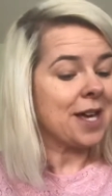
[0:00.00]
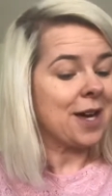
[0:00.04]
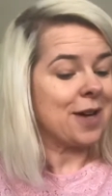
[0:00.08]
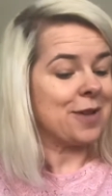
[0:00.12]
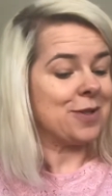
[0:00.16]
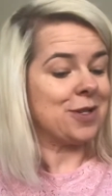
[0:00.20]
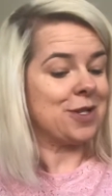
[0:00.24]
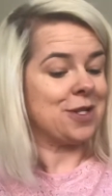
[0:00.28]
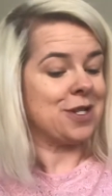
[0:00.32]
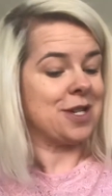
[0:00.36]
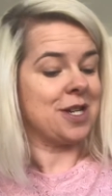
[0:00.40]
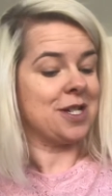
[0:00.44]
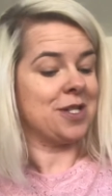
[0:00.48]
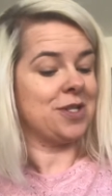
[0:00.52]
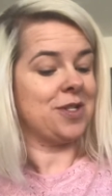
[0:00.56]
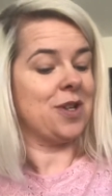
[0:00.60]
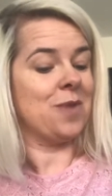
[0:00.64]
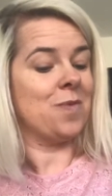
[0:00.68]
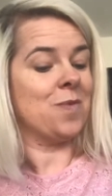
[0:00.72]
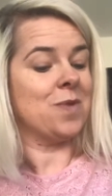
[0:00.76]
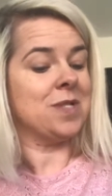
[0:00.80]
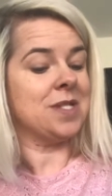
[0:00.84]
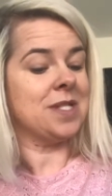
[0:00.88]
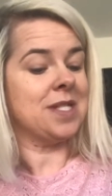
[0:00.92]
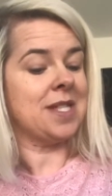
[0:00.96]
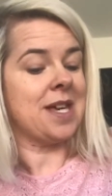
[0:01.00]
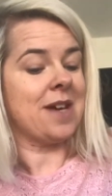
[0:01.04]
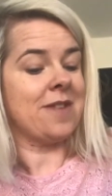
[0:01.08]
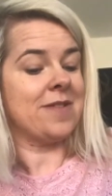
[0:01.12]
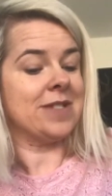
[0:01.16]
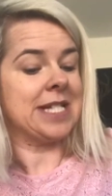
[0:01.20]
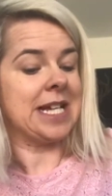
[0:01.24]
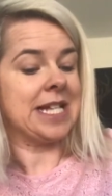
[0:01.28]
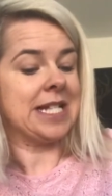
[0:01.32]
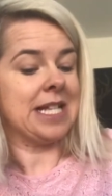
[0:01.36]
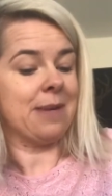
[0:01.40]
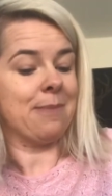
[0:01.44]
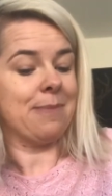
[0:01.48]
go to nursery and once they are
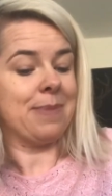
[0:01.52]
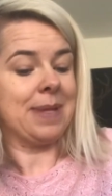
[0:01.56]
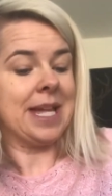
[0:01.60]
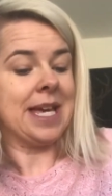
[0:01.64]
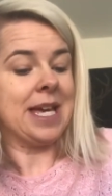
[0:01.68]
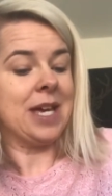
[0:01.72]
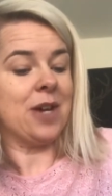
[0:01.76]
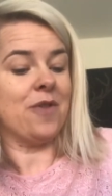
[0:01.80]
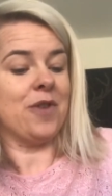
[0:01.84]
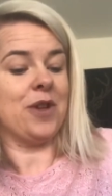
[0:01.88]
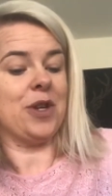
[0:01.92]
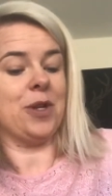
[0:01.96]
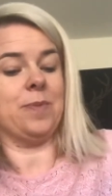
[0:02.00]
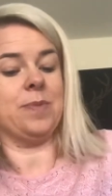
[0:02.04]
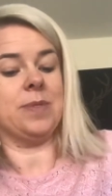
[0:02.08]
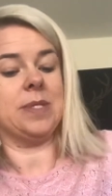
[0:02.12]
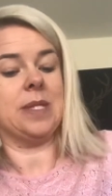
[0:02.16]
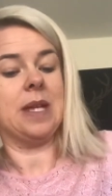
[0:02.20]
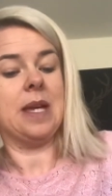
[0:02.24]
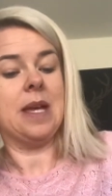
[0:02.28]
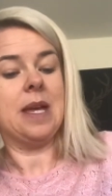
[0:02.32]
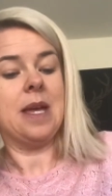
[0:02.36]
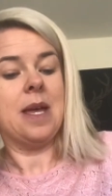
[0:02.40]
attending play groups.